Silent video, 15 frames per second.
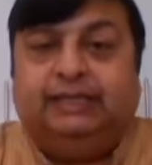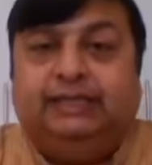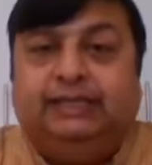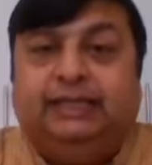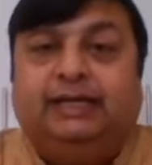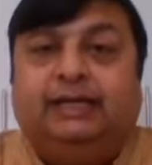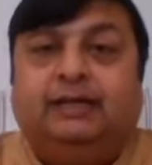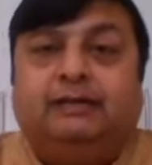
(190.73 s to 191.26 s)

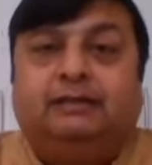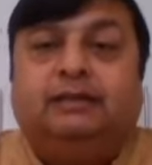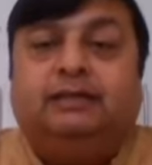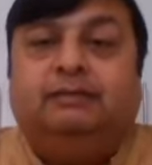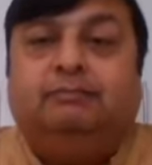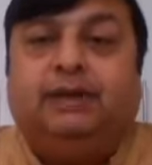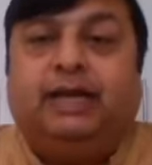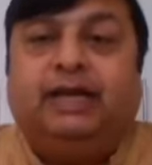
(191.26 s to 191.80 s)
their
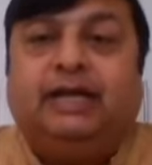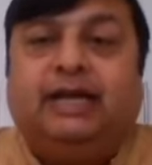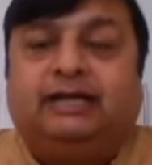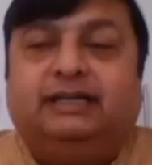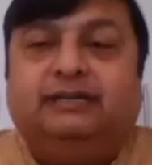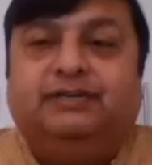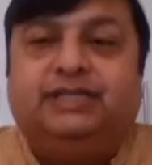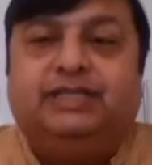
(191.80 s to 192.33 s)
brain
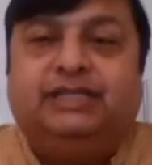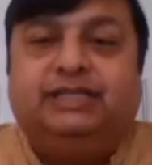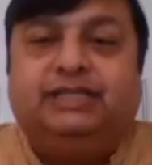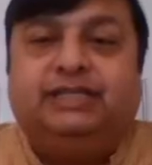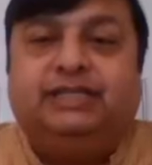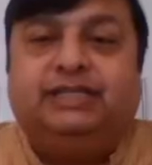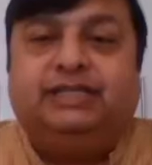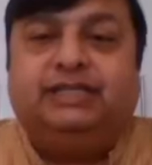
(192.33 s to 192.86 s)

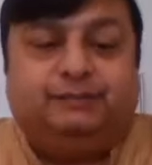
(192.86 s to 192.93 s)
activity